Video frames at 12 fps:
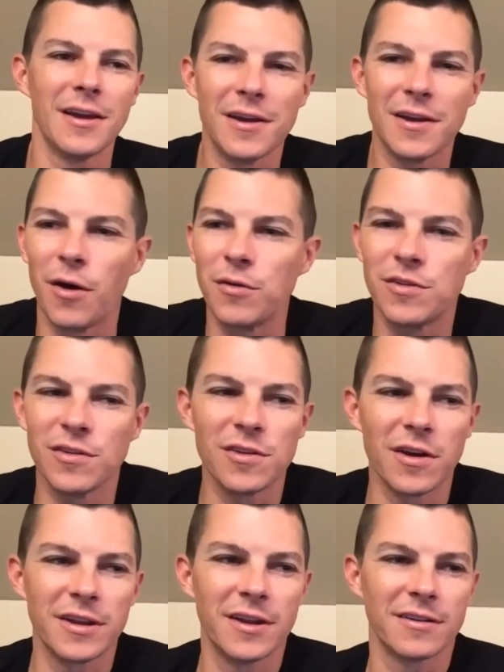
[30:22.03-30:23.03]
Coaches
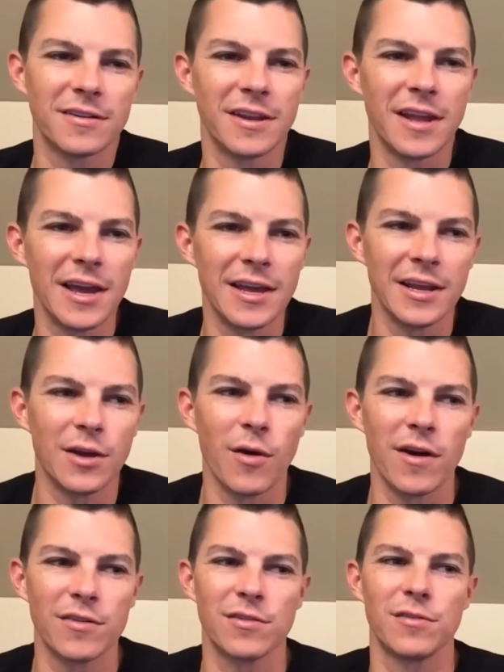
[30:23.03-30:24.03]
on here today, any
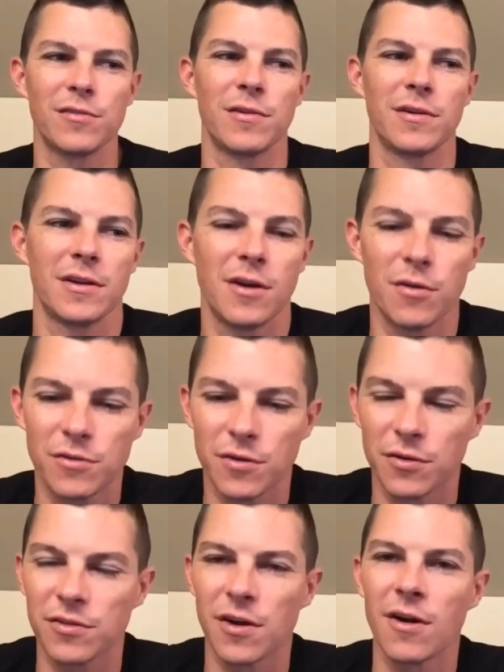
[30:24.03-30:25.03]
questions for Coach
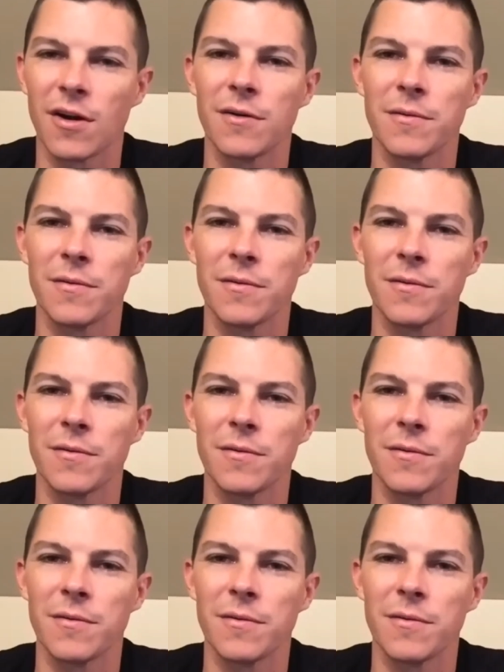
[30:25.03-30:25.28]
Corsaro?